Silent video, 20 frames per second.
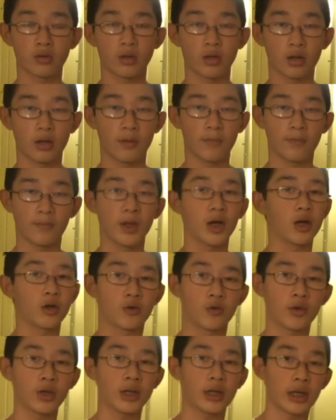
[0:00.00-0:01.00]

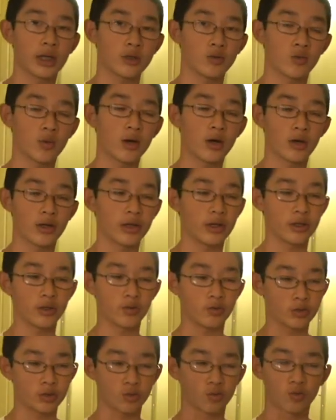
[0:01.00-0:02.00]
agreed as well. It
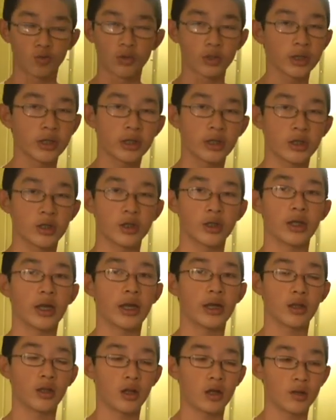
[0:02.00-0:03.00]
was really good,
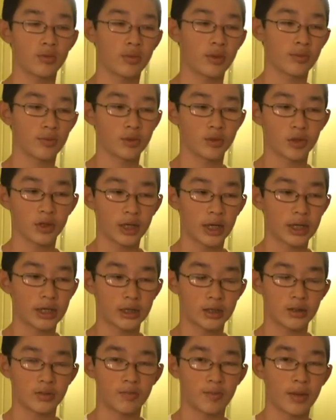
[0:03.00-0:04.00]
and a lot of people took it as
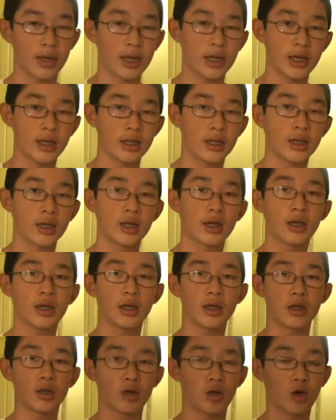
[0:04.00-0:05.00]
its main,
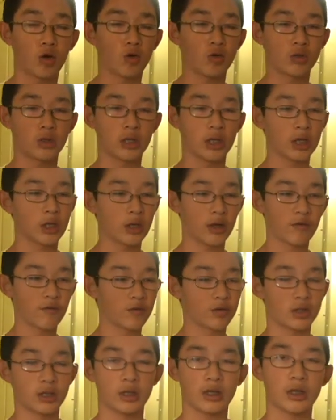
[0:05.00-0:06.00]
you know, did
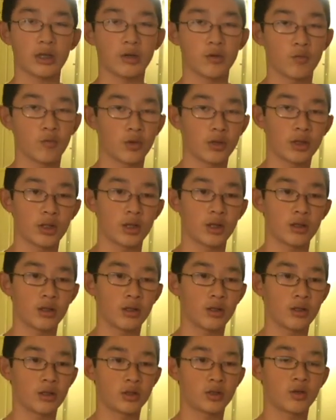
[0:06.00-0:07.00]
everything with it.
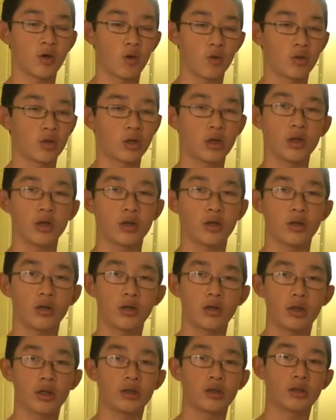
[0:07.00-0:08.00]
It's so good.
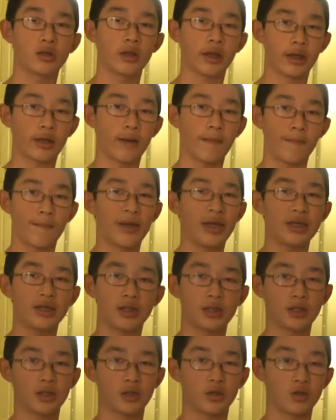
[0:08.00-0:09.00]
It's like
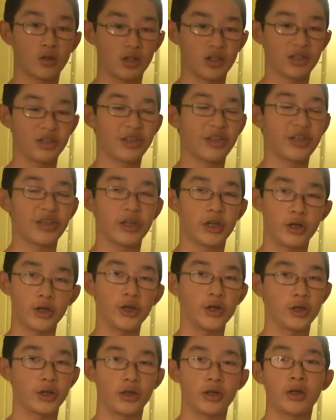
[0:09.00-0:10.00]
amazingly
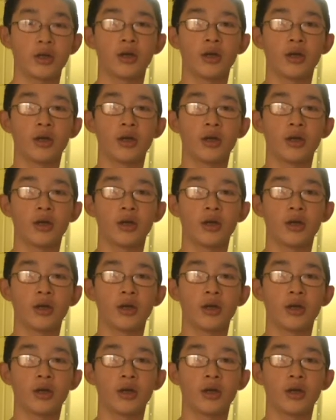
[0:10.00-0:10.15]
good.